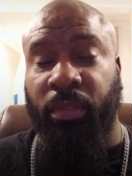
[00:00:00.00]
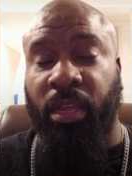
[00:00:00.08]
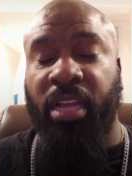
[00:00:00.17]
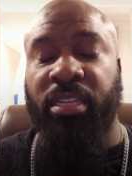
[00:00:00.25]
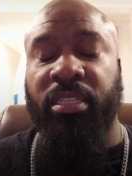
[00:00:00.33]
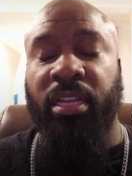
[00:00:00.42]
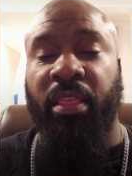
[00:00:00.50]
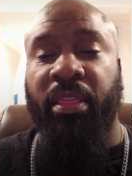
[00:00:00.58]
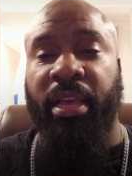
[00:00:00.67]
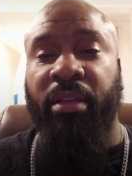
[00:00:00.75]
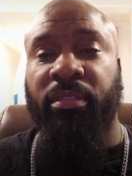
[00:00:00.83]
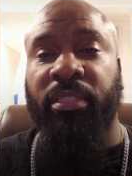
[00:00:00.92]
Another
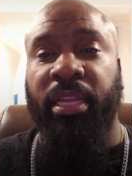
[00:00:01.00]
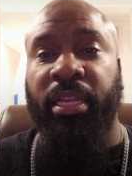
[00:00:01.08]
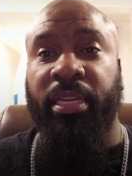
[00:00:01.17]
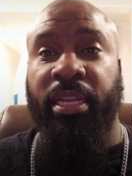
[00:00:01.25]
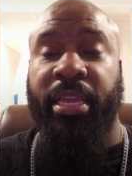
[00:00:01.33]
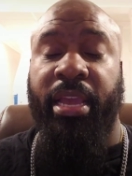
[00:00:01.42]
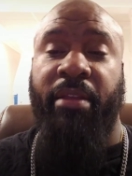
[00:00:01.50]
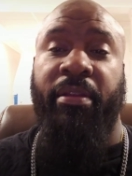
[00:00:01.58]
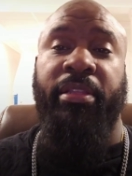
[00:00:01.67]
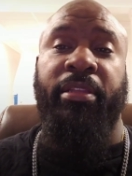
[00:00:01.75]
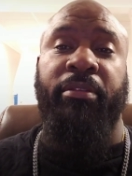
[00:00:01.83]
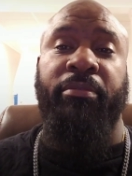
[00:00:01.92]
outstanding
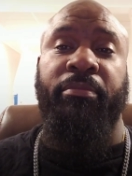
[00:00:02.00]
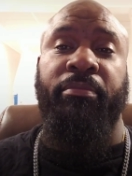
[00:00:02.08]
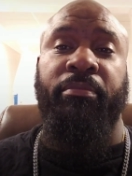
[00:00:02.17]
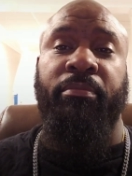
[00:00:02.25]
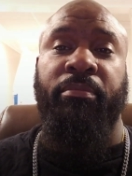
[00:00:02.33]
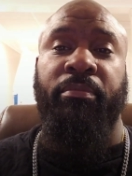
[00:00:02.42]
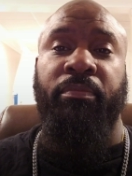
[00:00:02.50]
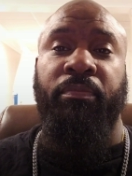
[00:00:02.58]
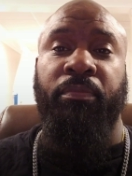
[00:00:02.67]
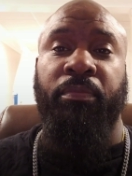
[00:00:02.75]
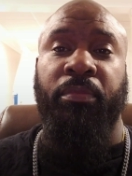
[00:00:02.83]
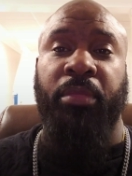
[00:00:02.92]
character.
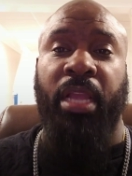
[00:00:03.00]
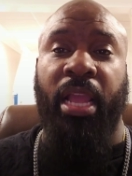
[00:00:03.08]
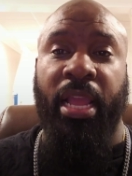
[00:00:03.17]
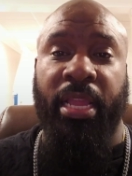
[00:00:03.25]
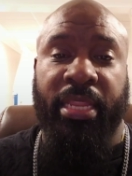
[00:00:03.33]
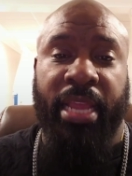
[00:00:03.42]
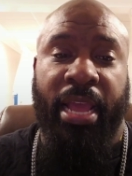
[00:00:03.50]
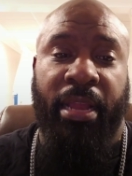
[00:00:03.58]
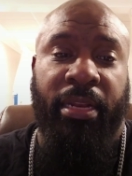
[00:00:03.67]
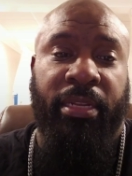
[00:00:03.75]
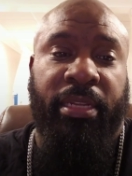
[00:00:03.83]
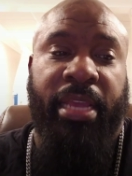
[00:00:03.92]
And
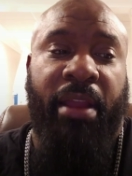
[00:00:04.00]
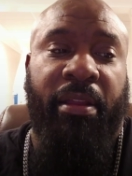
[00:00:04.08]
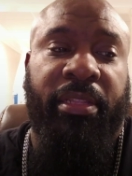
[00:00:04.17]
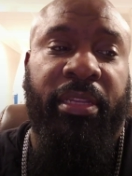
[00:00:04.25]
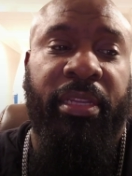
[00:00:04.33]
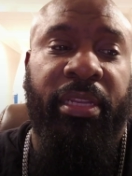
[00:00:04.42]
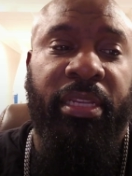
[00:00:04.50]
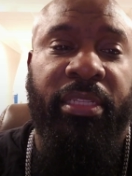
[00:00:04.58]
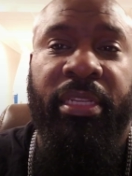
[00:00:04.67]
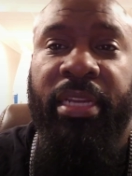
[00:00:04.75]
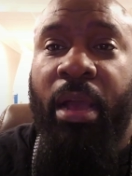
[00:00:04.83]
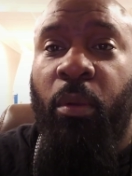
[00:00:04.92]
that character is
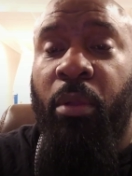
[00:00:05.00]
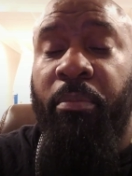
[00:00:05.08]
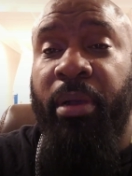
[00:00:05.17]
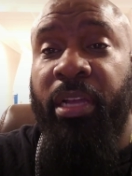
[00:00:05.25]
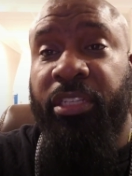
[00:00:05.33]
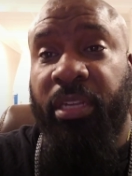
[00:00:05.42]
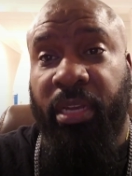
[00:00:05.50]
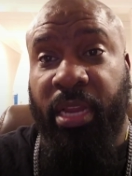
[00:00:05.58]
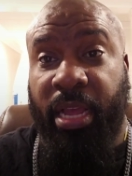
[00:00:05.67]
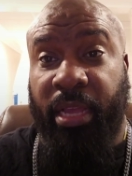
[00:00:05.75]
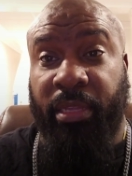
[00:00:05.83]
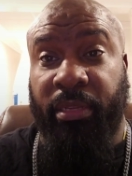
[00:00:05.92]
in our budget
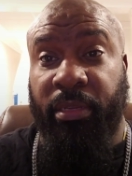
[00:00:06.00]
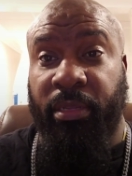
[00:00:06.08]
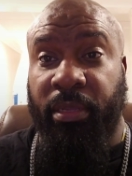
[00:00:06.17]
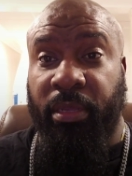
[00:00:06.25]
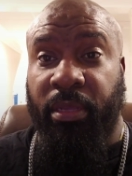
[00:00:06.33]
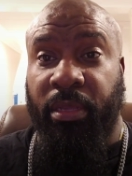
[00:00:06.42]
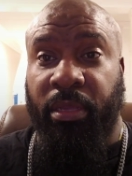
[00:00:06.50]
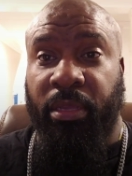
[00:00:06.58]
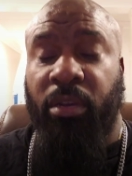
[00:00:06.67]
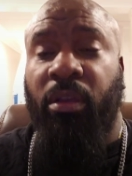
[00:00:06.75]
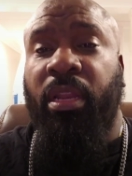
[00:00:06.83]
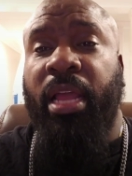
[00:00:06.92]
line.
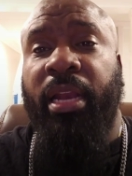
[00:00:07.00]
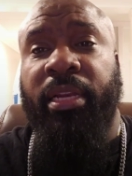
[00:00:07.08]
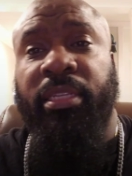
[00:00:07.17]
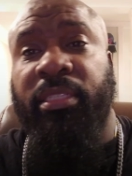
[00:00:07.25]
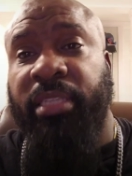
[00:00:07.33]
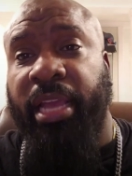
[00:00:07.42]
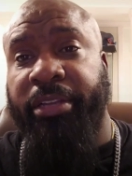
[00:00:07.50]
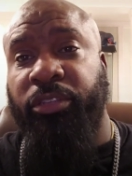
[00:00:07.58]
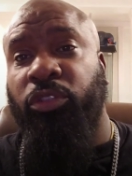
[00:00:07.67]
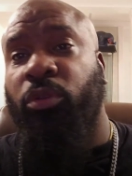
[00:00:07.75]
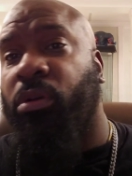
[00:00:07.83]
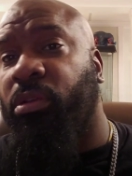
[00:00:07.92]
You know, a lot of these
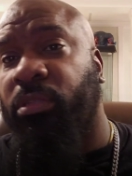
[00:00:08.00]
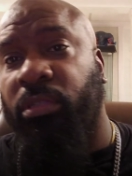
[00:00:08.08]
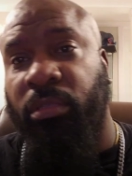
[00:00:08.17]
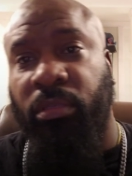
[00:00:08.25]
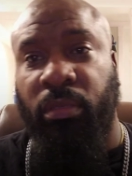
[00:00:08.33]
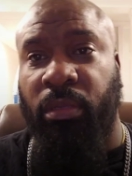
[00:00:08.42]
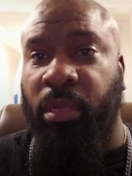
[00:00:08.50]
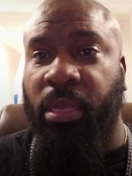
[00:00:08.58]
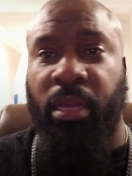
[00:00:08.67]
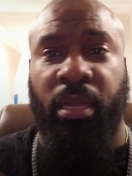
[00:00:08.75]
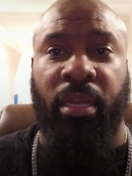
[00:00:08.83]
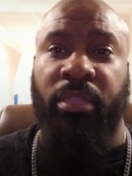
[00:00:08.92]
statues cost
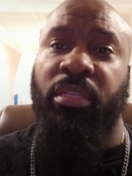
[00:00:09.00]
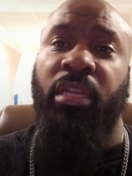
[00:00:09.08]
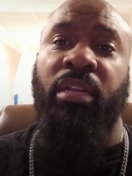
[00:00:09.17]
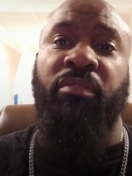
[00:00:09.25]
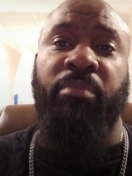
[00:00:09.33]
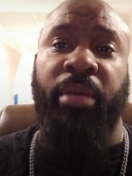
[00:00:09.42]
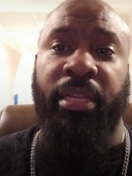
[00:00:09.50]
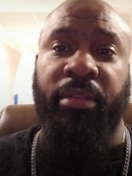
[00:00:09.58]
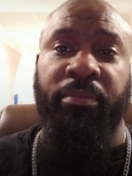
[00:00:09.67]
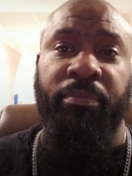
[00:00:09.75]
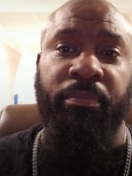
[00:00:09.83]
a ton of money.